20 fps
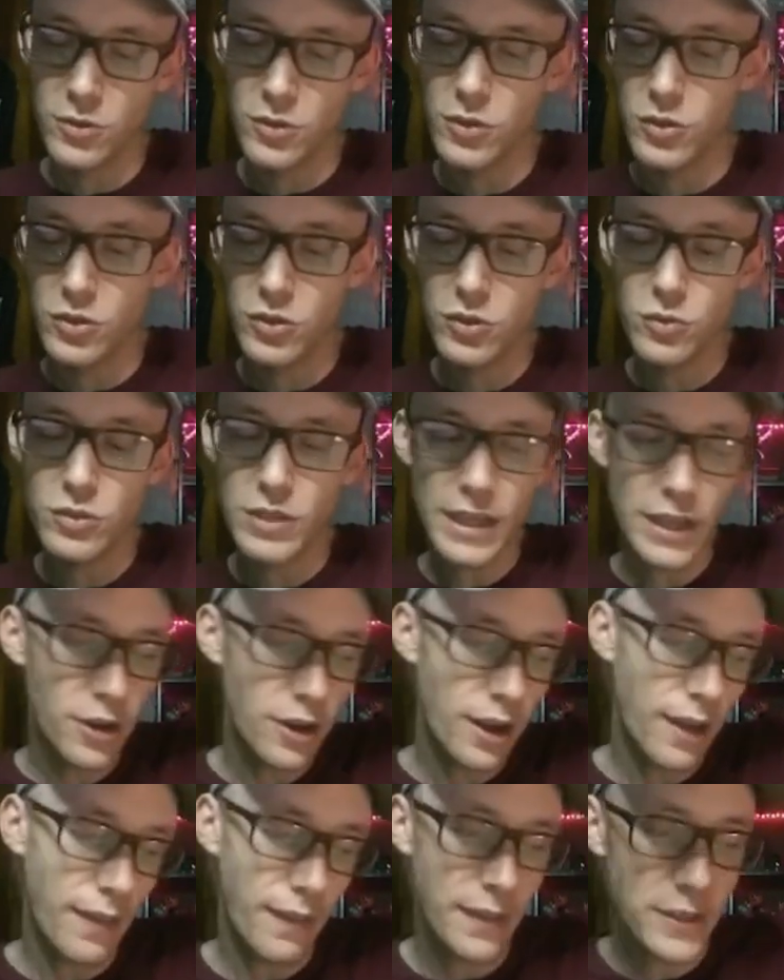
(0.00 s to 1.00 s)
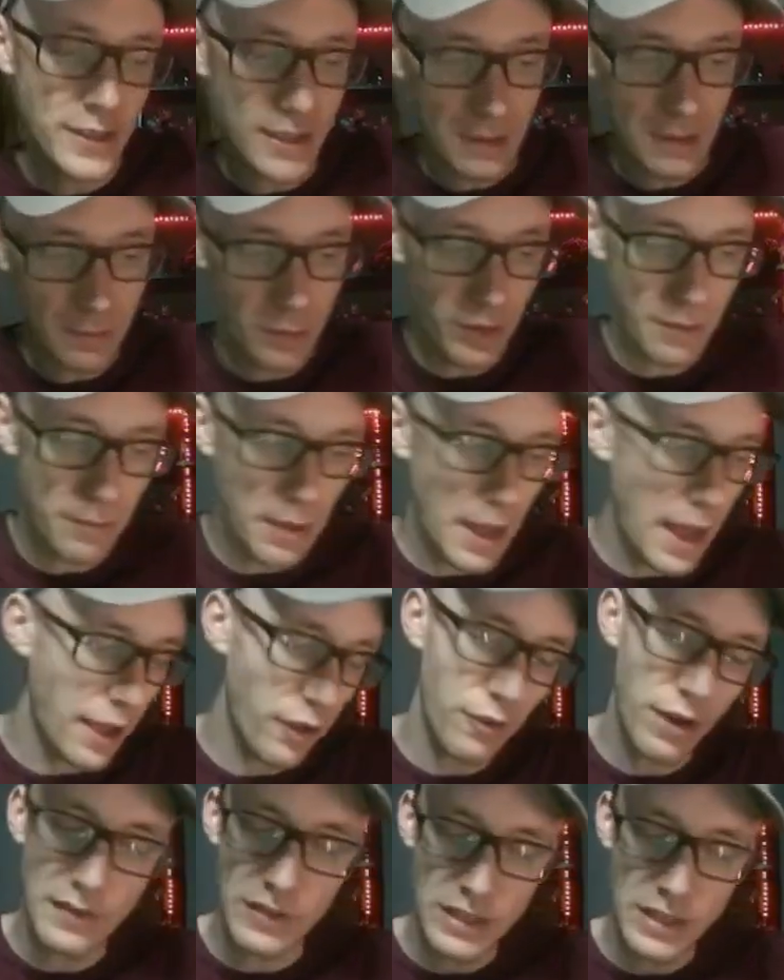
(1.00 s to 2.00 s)
So you can choose here, and then this can bring
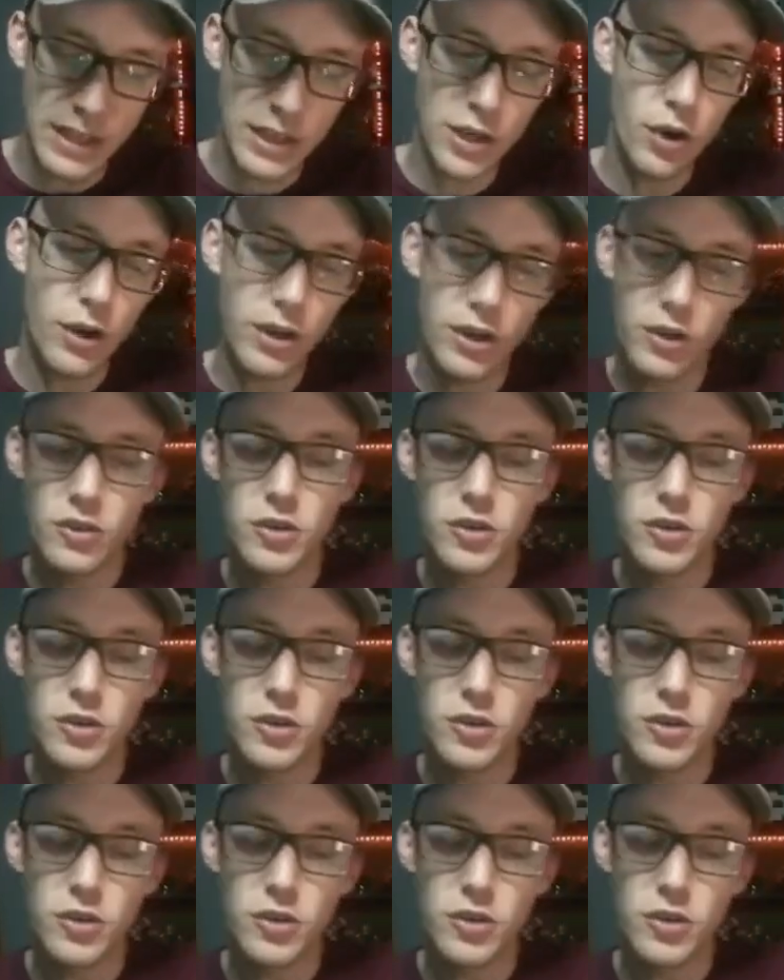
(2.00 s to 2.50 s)
back Gravitino,